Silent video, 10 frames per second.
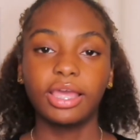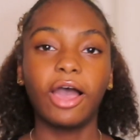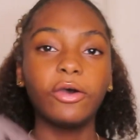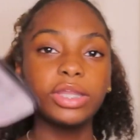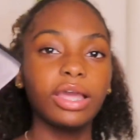
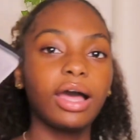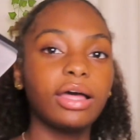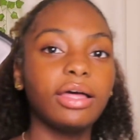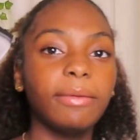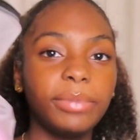I only
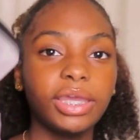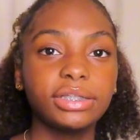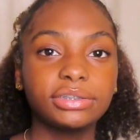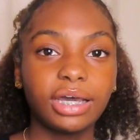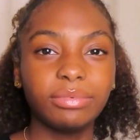got a
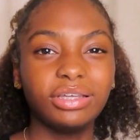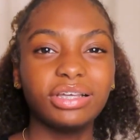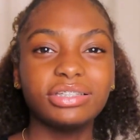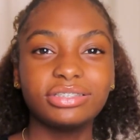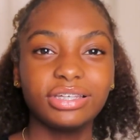pink top
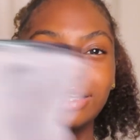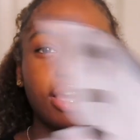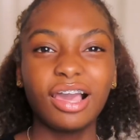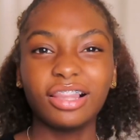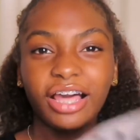because
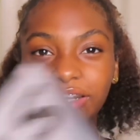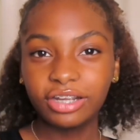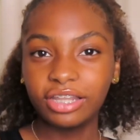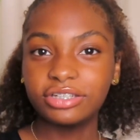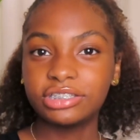lighter
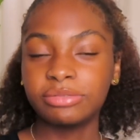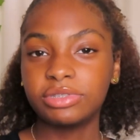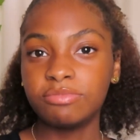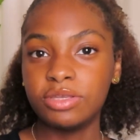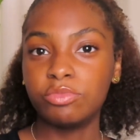colors seem
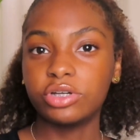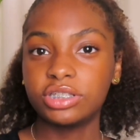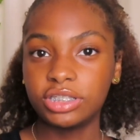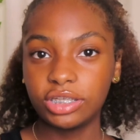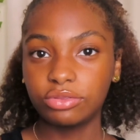to be more
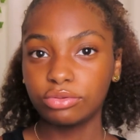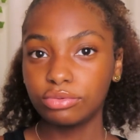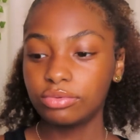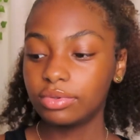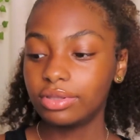
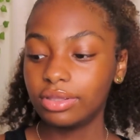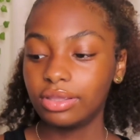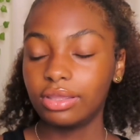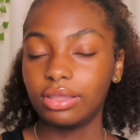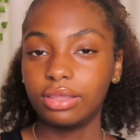see-through.
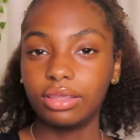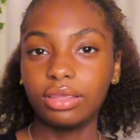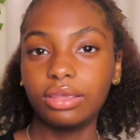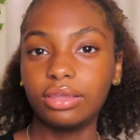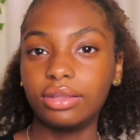
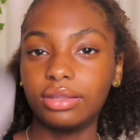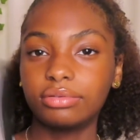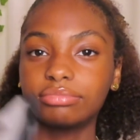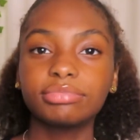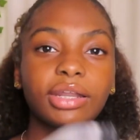And
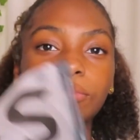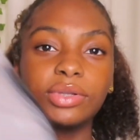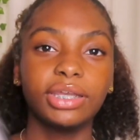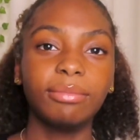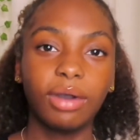I didn't
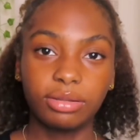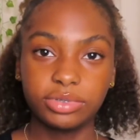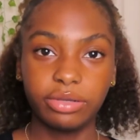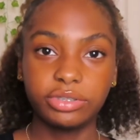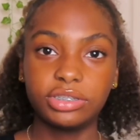want to get
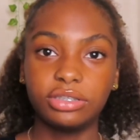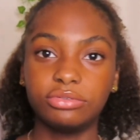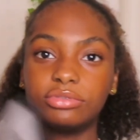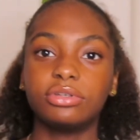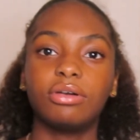bottoms that were
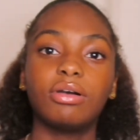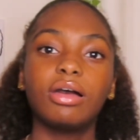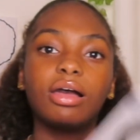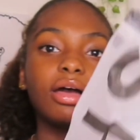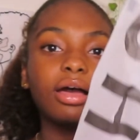see-through, so
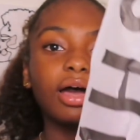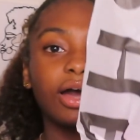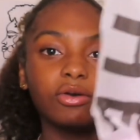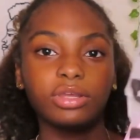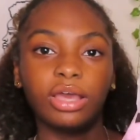
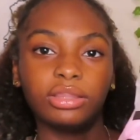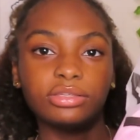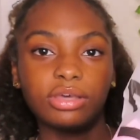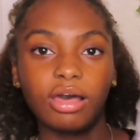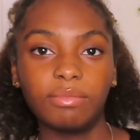I only got the
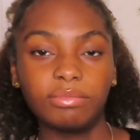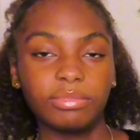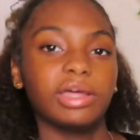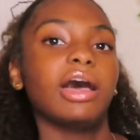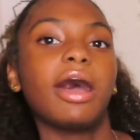top.
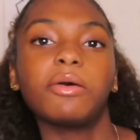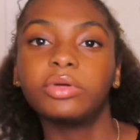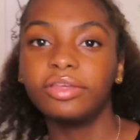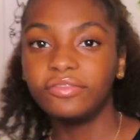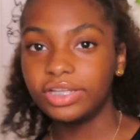But I
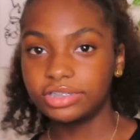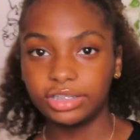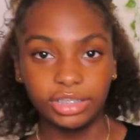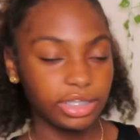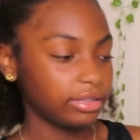will
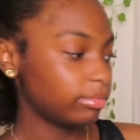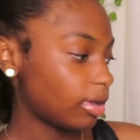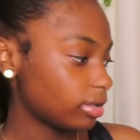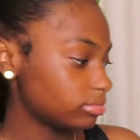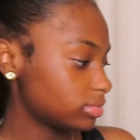eventually get the
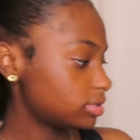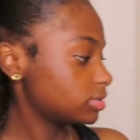bottoms.